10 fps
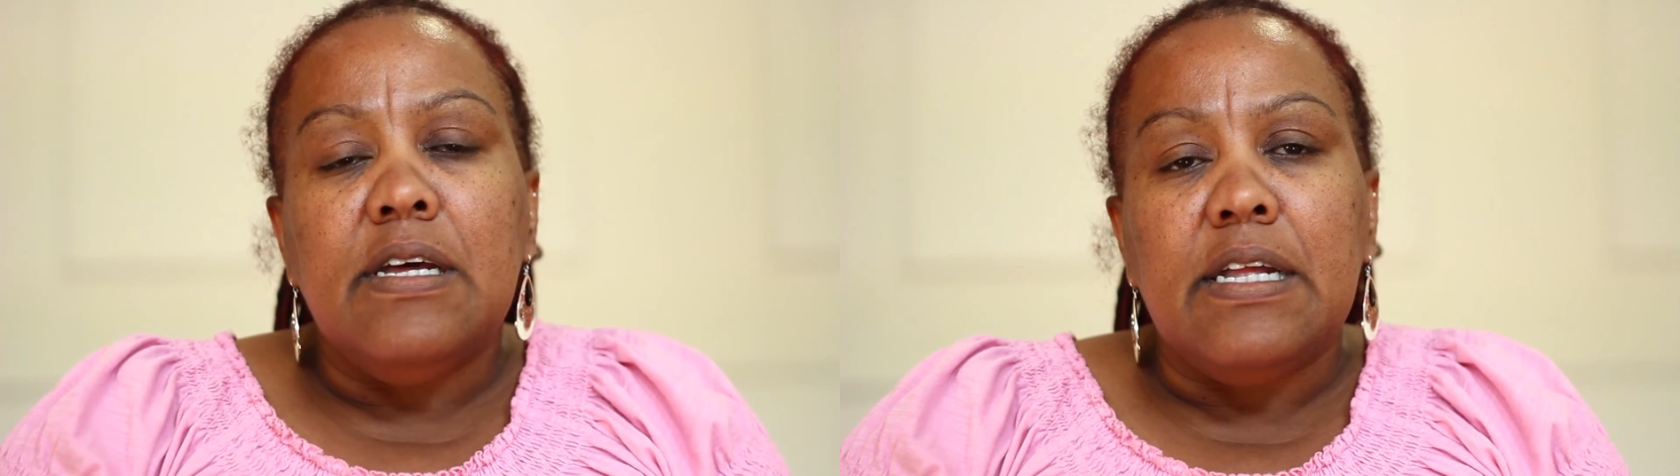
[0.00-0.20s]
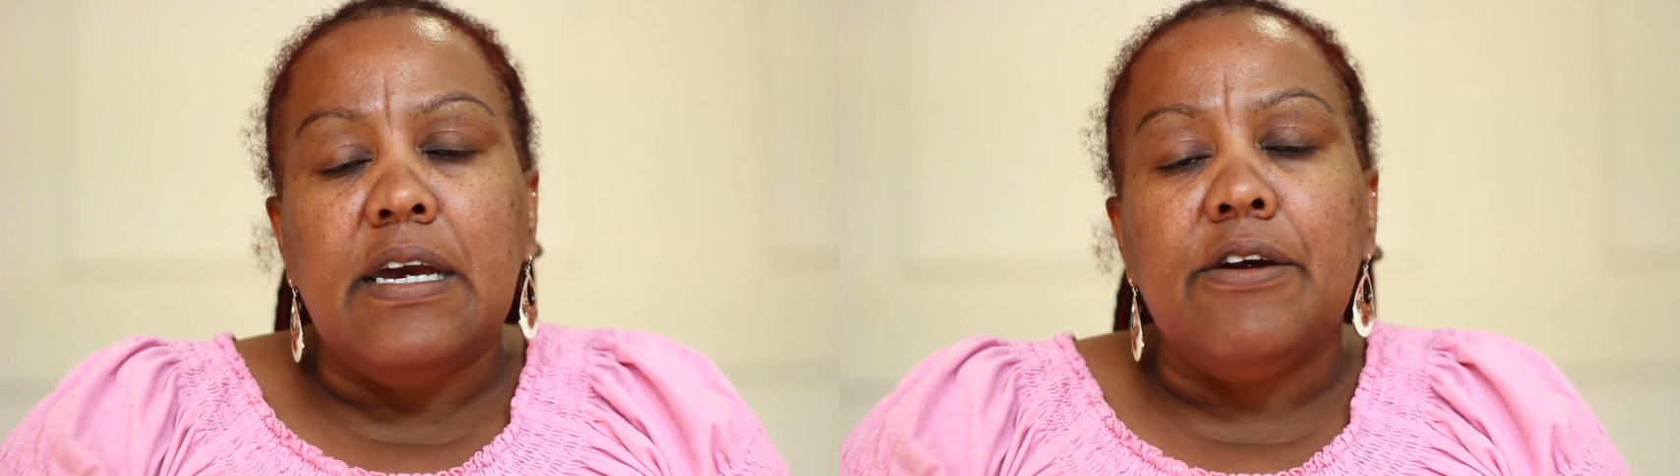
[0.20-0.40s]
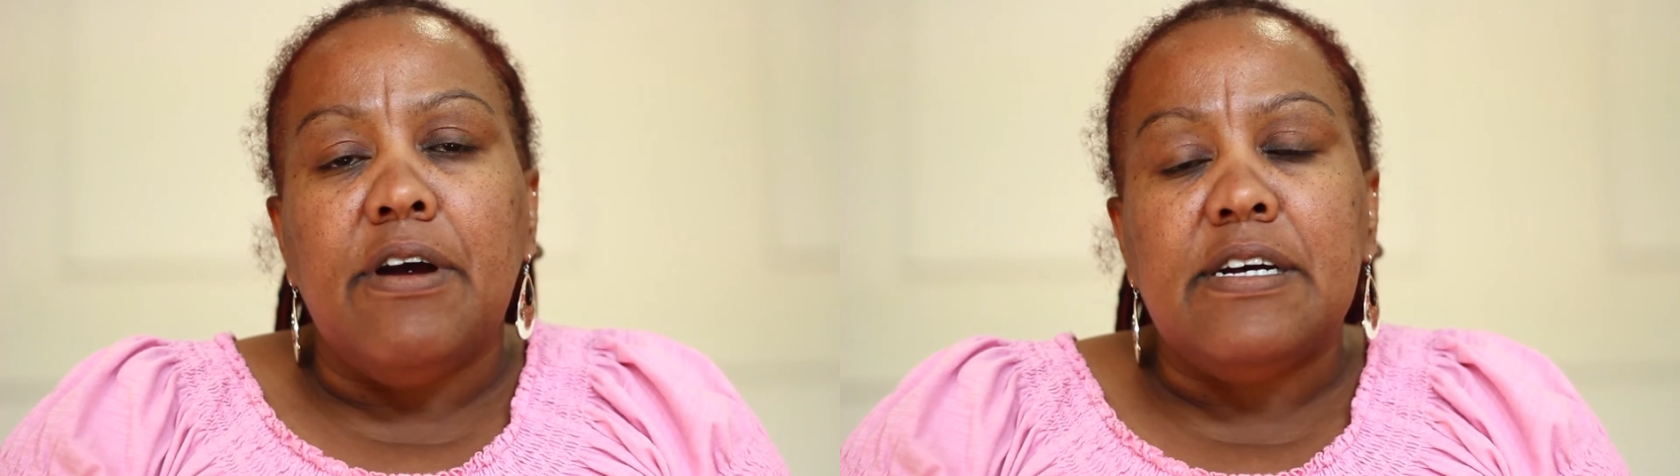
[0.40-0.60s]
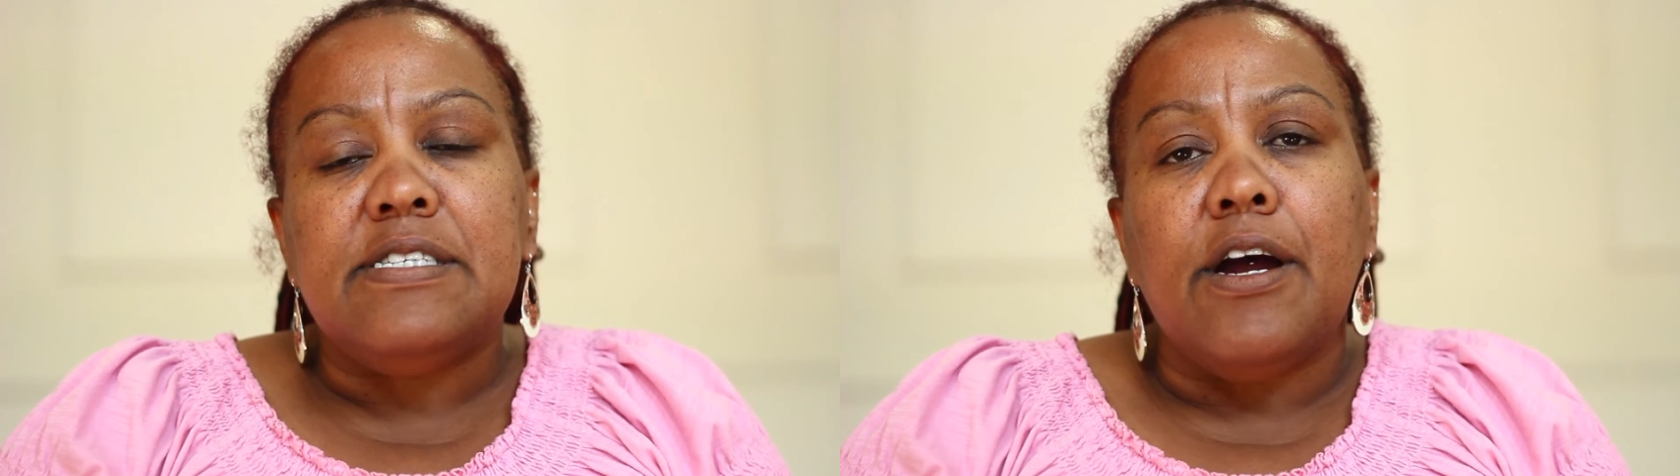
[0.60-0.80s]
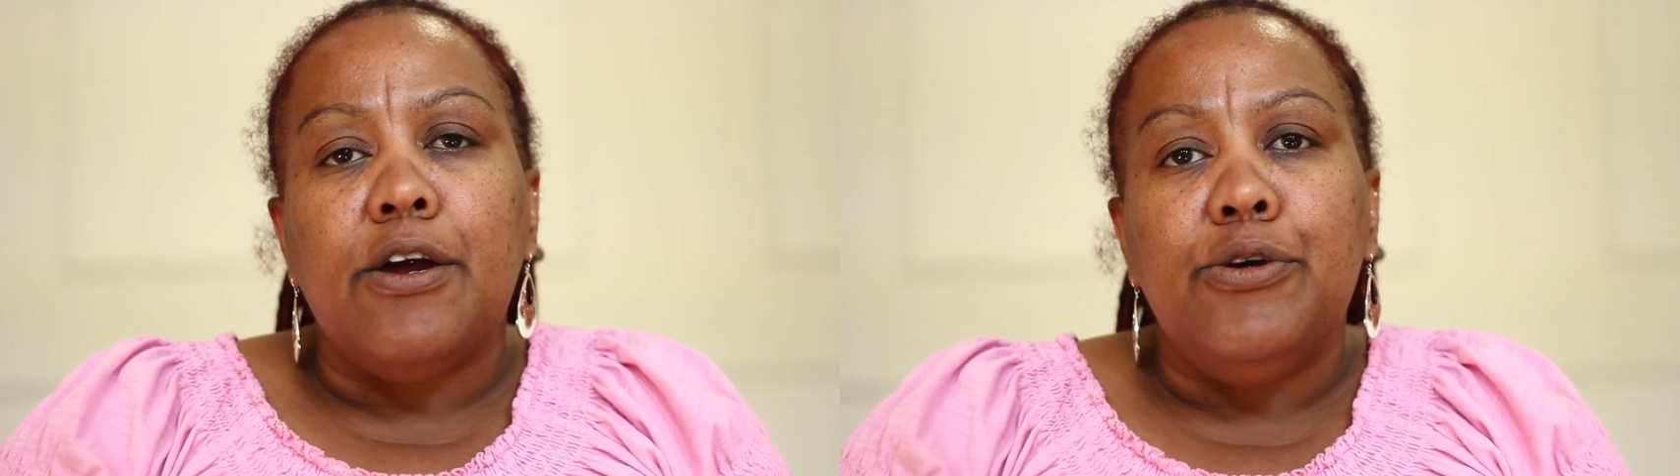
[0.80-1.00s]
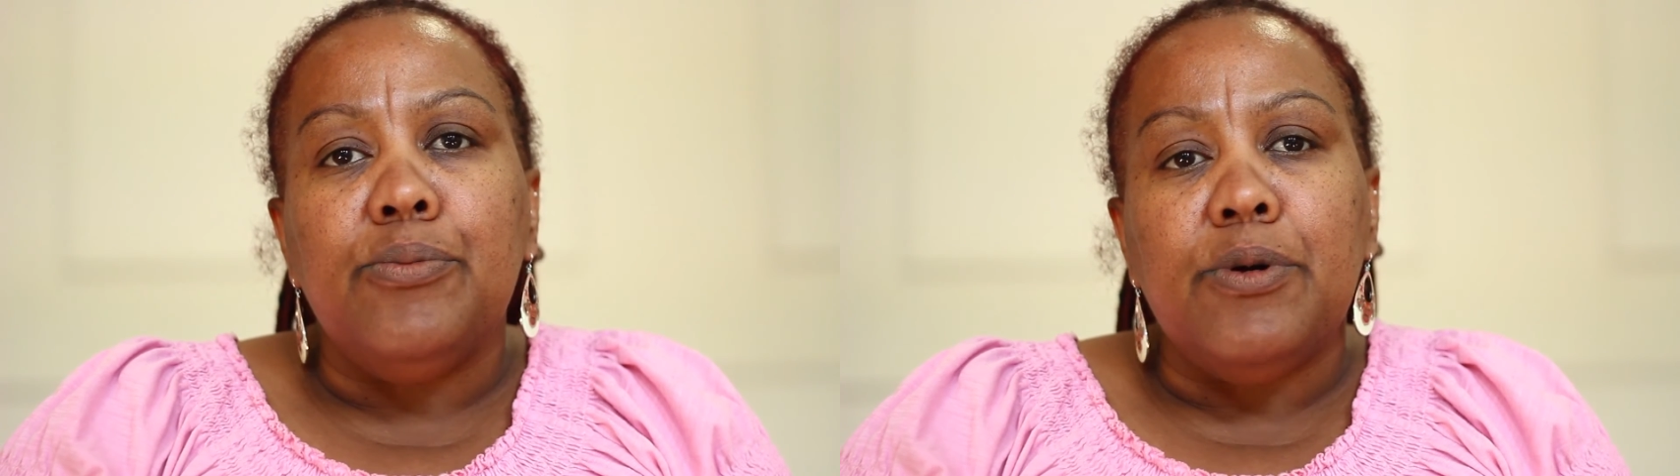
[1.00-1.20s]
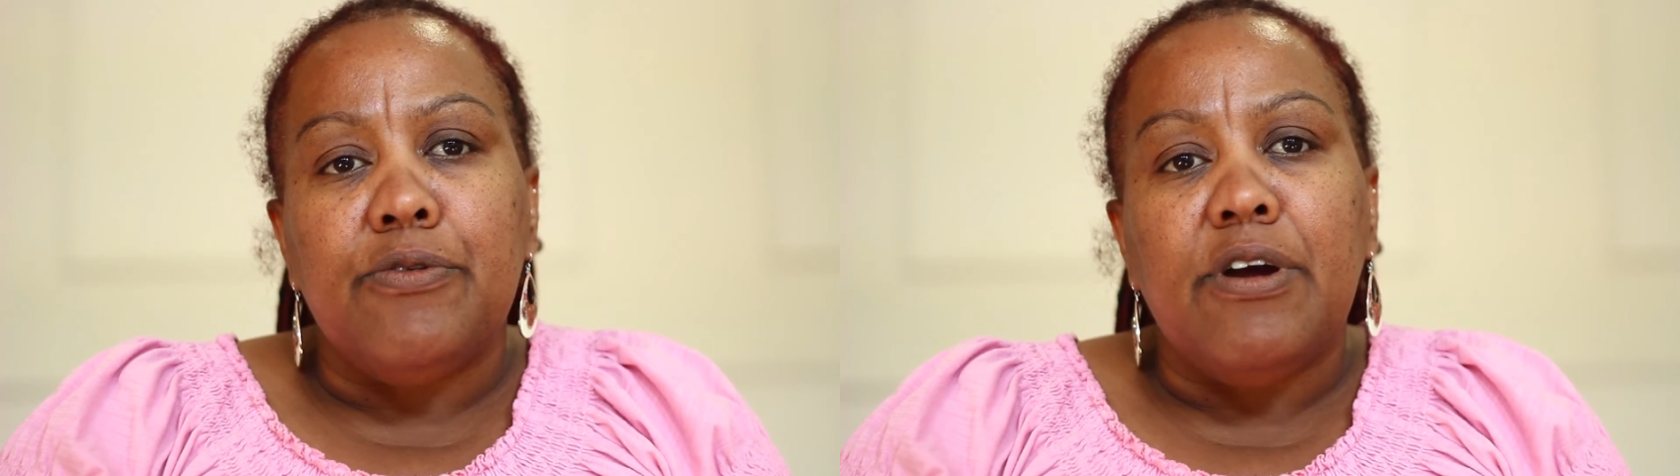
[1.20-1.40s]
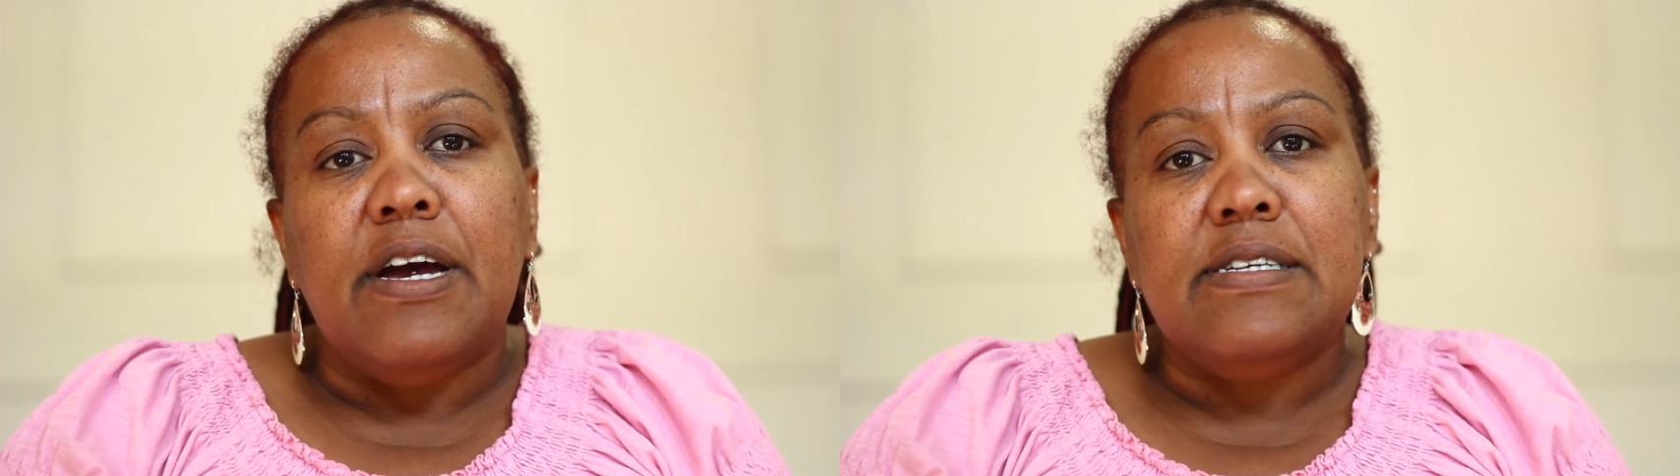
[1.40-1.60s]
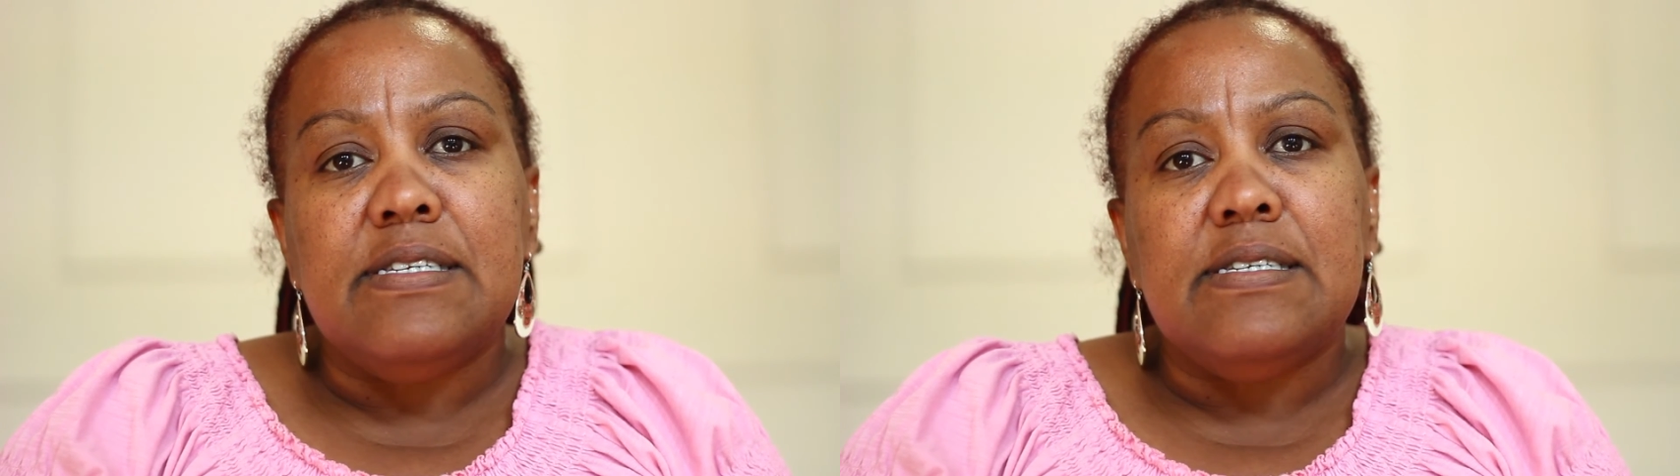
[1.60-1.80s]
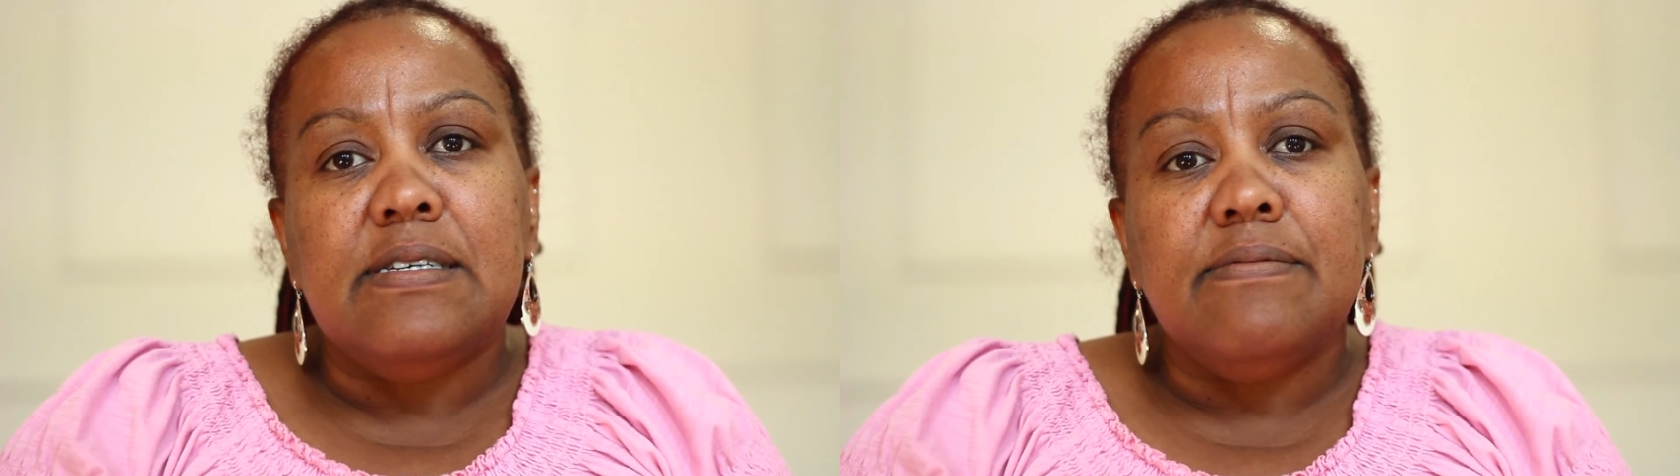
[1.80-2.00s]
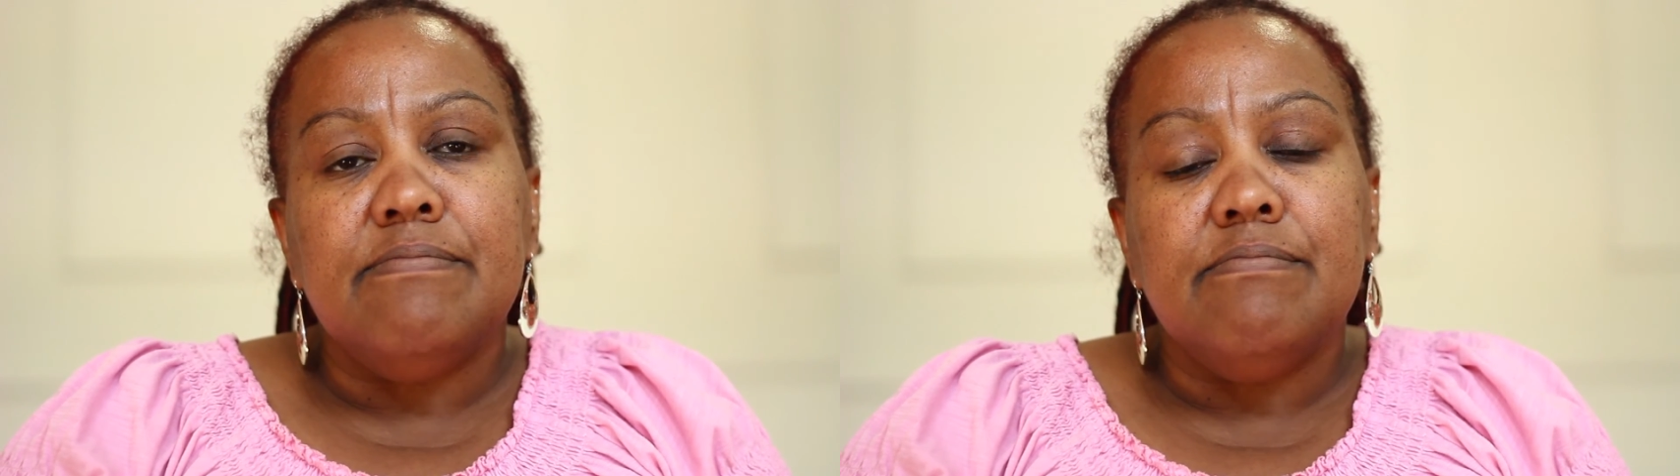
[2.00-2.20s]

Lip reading: that gay rights are human rights.